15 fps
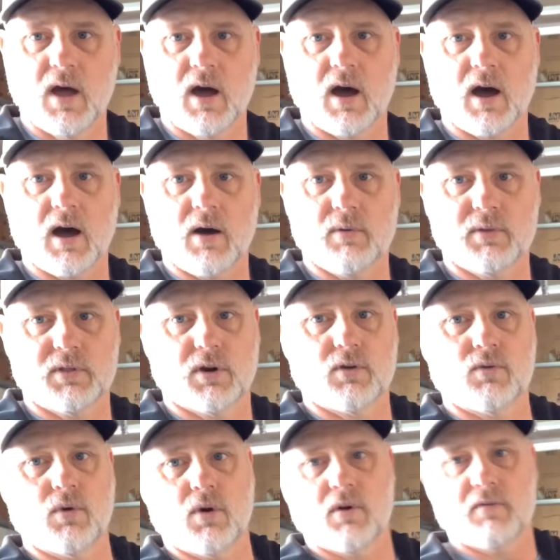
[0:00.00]
with the
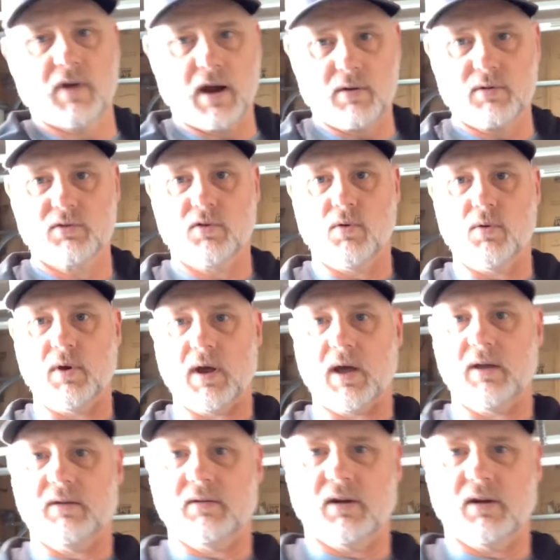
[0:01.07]
coronavirus going on.